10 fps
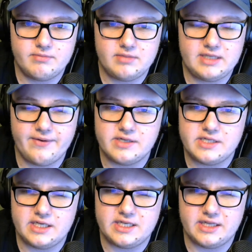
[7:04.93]

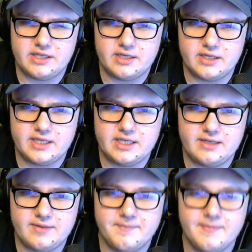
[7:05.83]
Guaranteed daily.
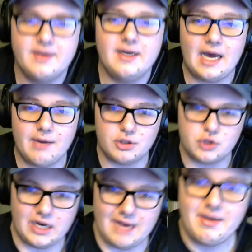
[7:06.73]
I will
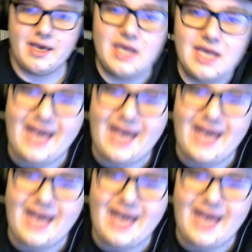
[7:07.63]
try my